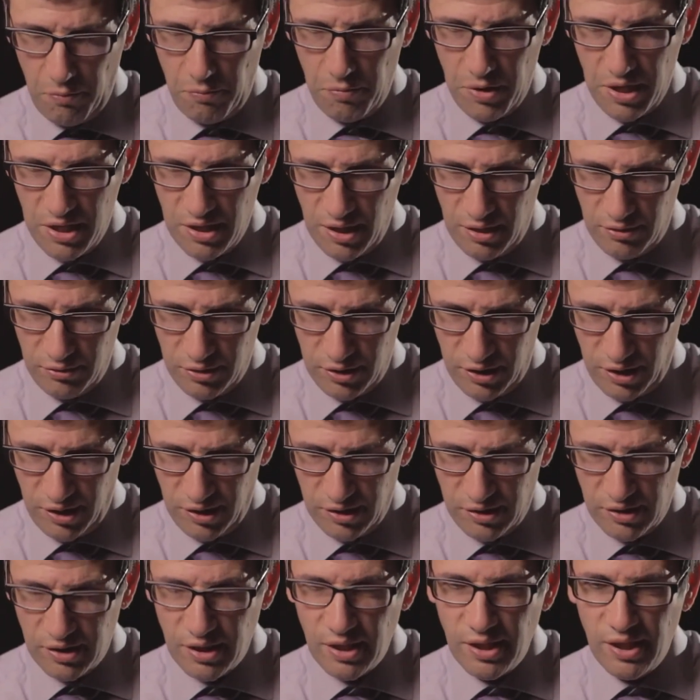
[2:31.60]
we
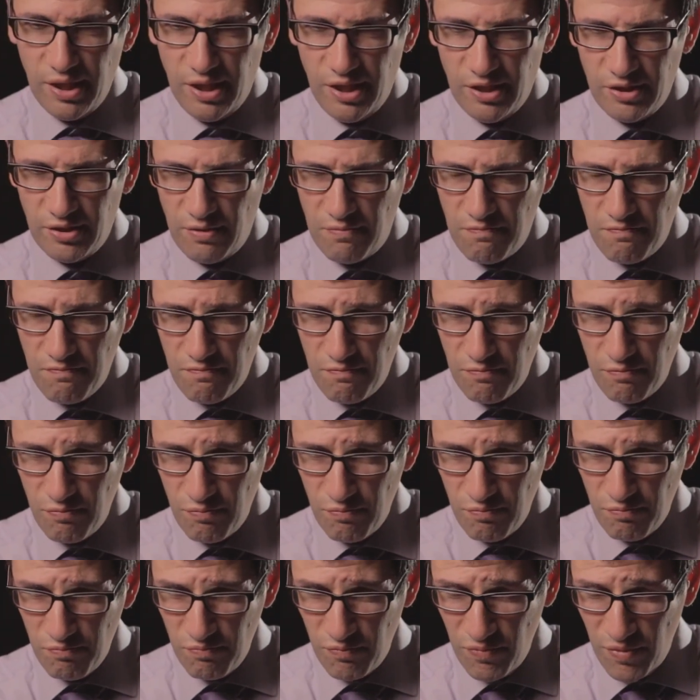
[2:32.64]
notice is
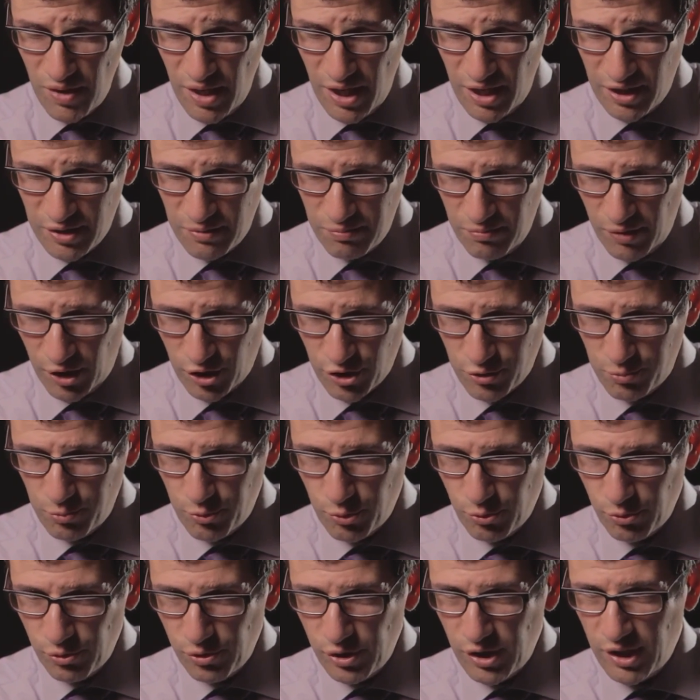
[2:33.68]
that it's much
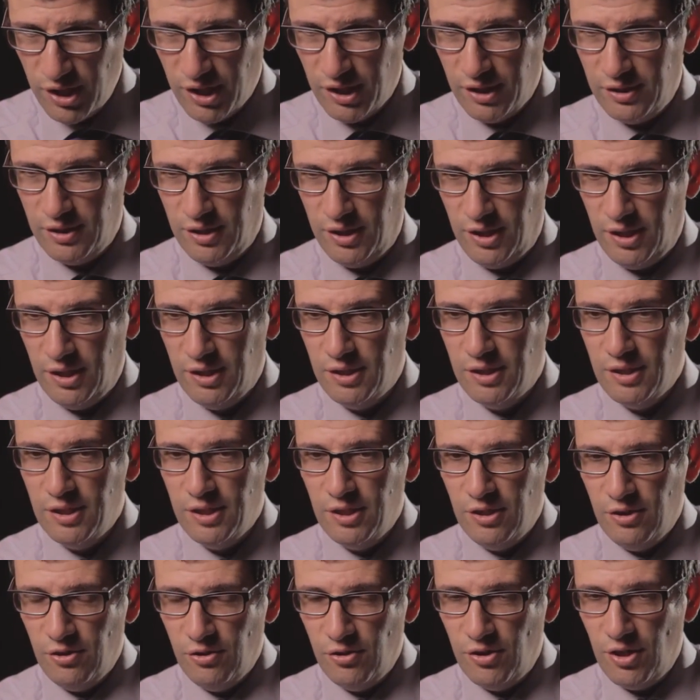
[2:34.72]
more likely
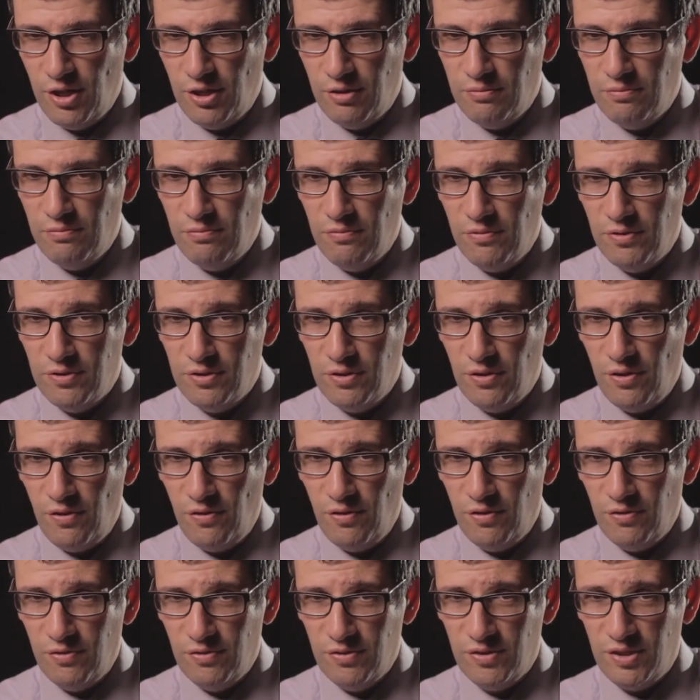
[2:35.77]
that
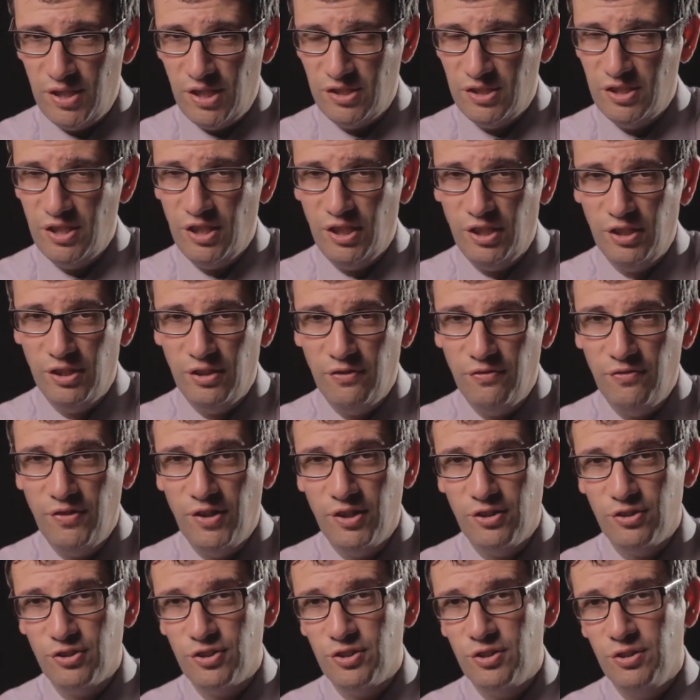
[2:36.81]
testicular
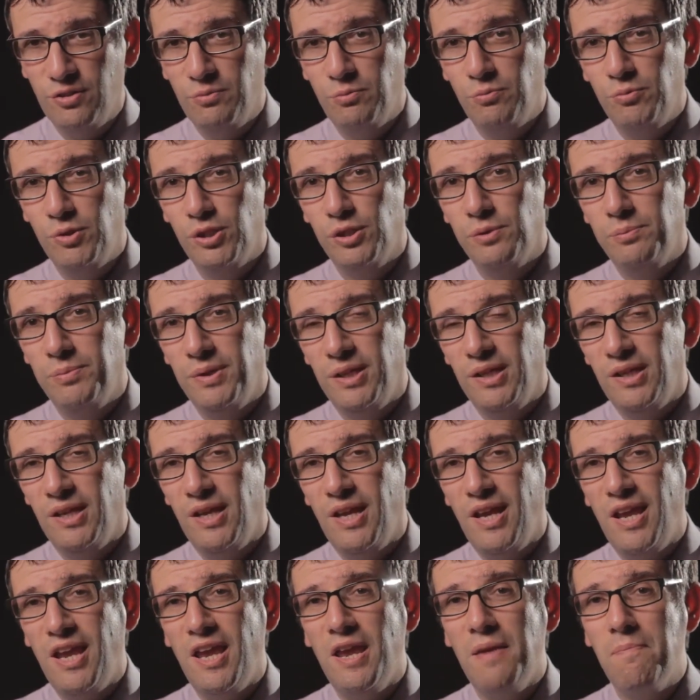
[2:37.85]
function will be
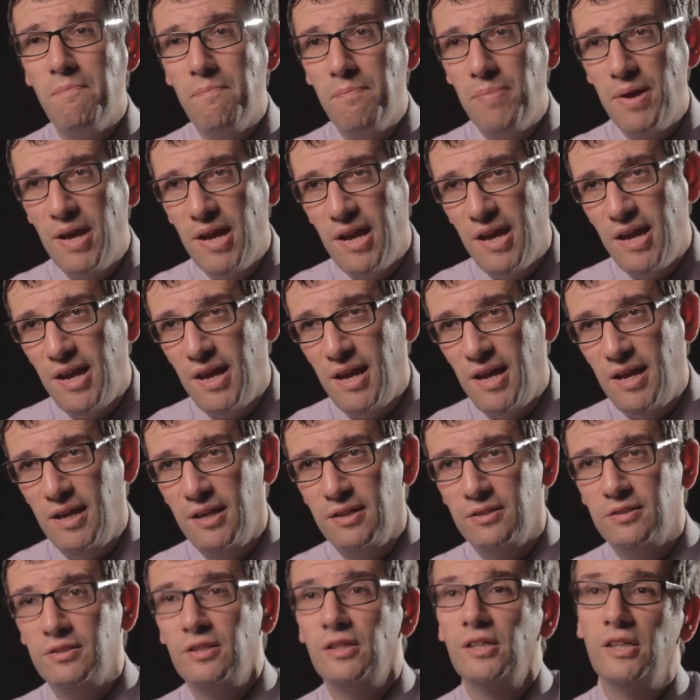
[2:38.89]

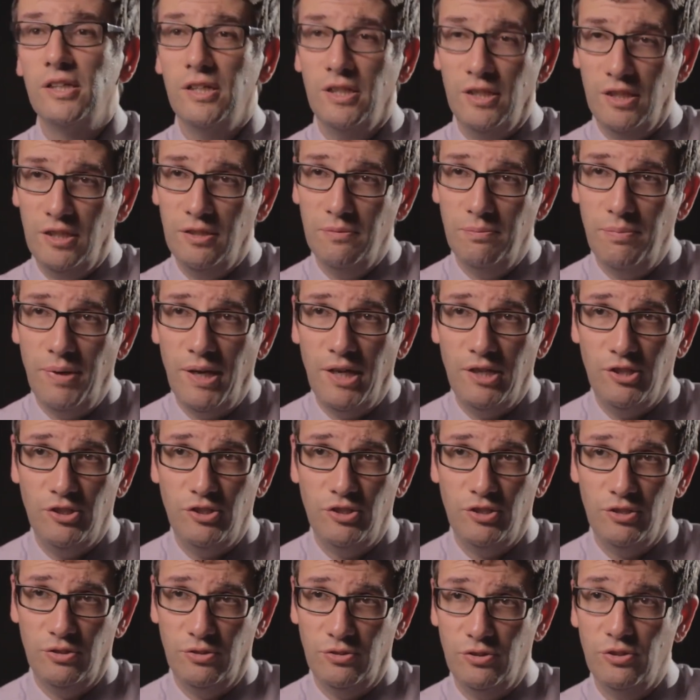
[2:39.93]
impaired in
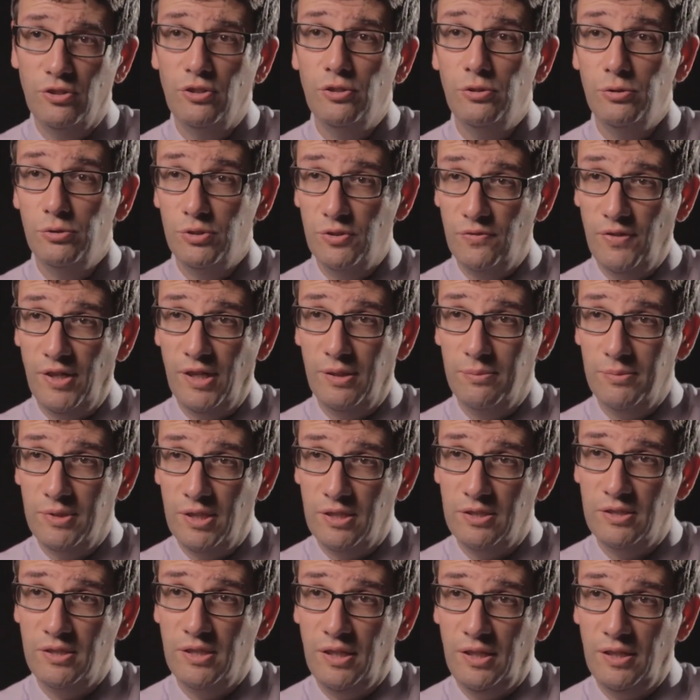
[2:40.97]
patients who develop
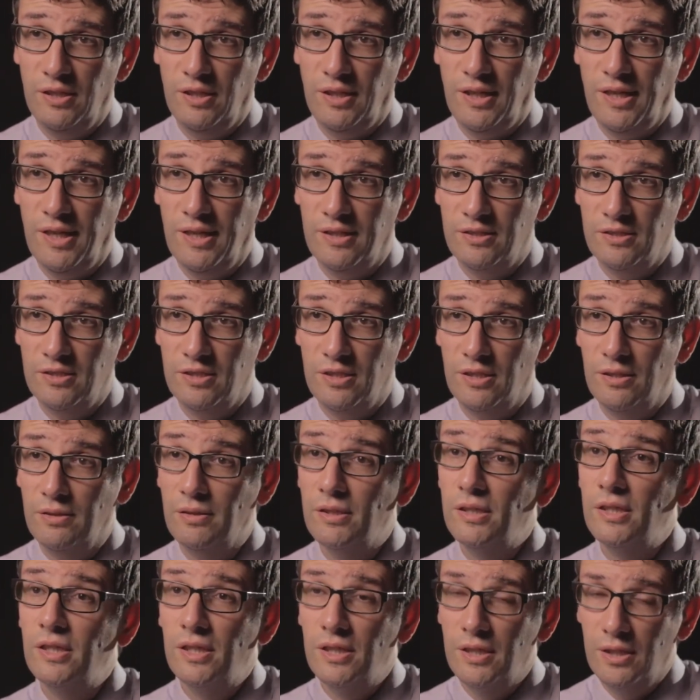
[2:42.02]
testicular cancer.
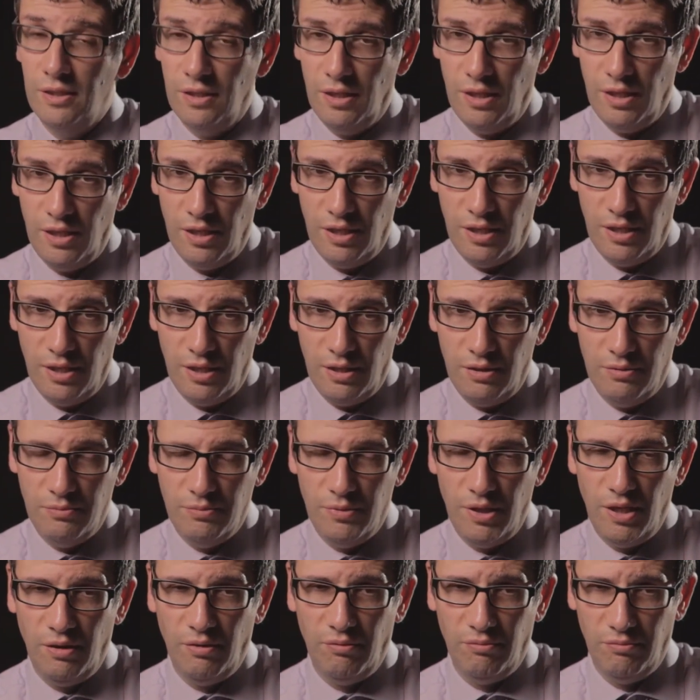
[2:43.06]

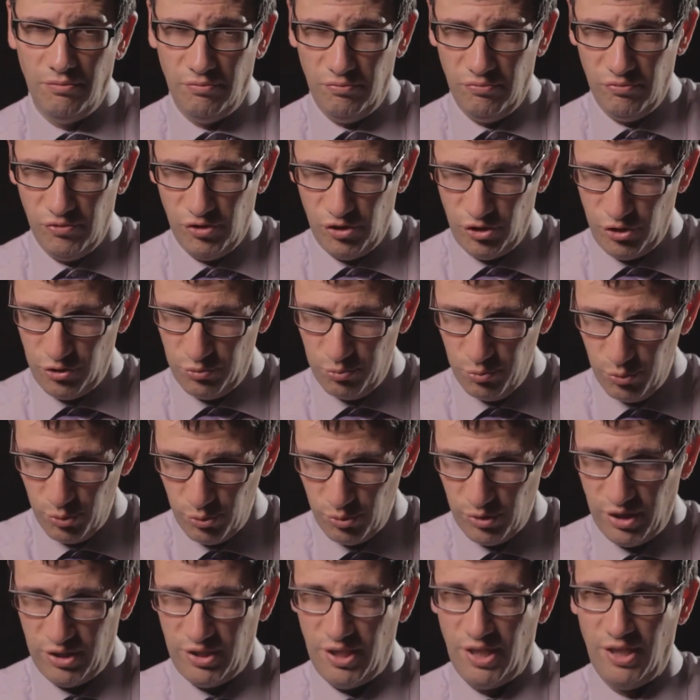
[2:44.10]
Um,
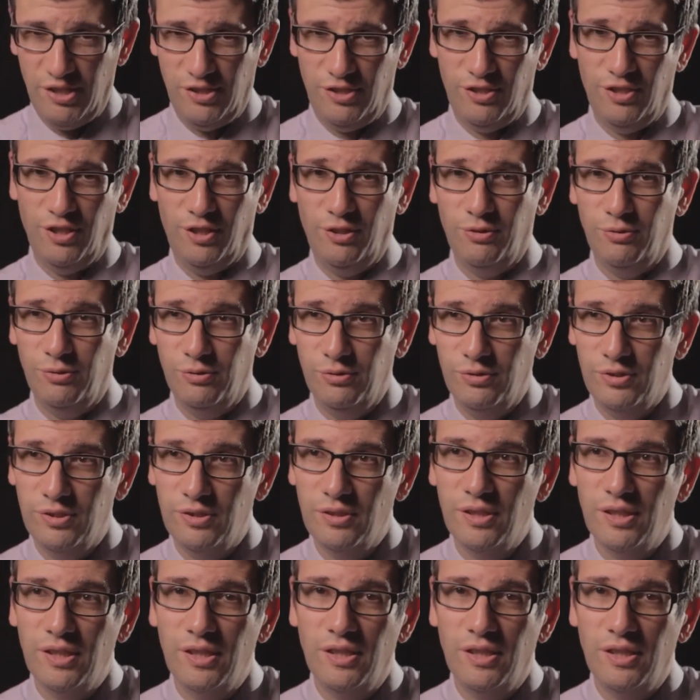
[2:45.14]
smaller testicles